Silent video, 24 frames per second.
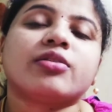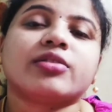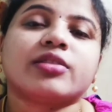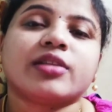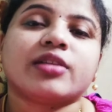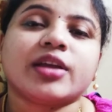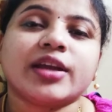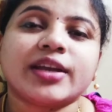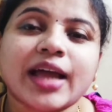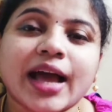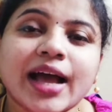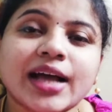
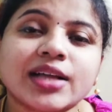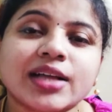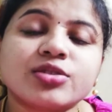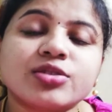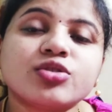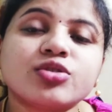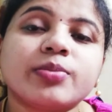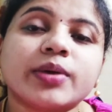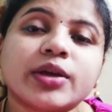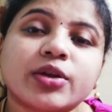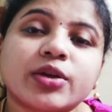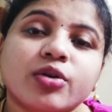it has to
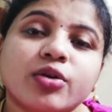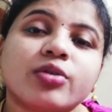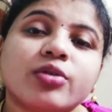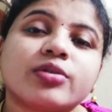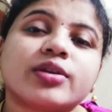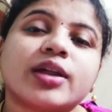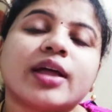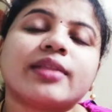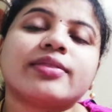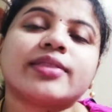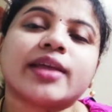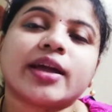be cooked
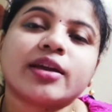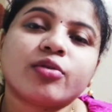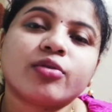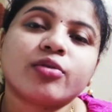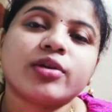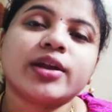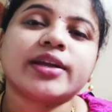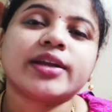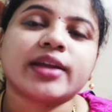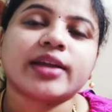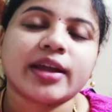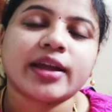and then
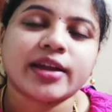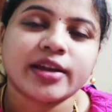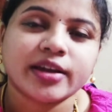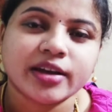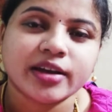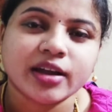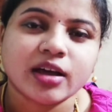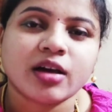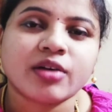only